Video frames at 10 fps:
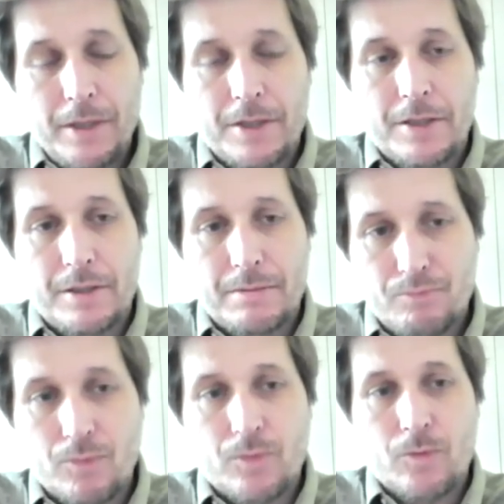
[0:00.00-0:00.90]

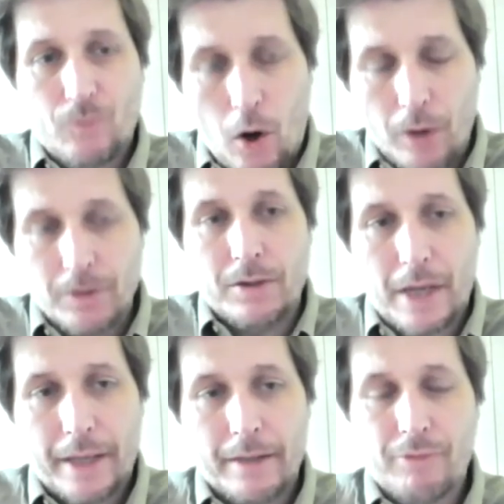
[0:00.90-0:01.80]

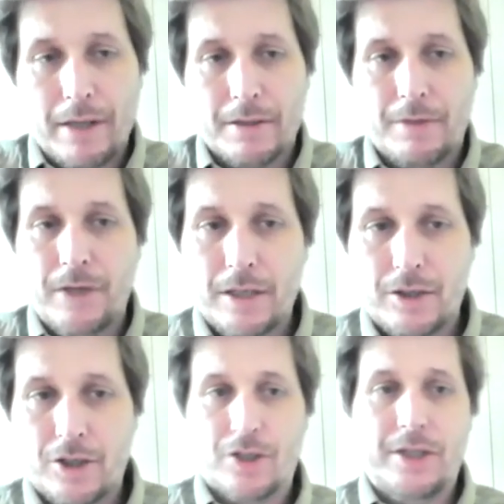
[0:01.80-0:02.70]

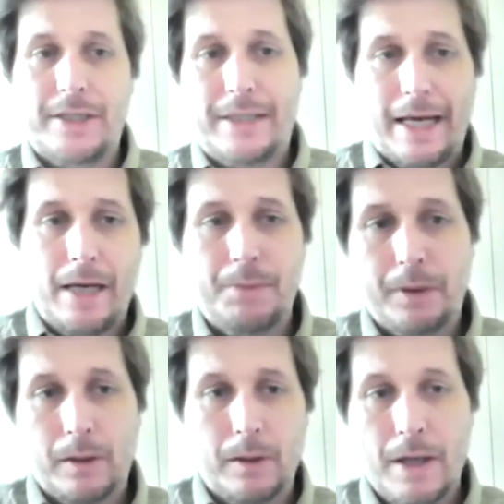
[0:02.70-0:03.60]

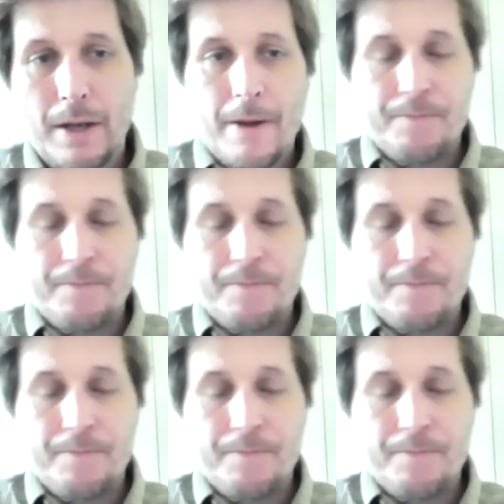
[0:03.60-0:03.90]
stable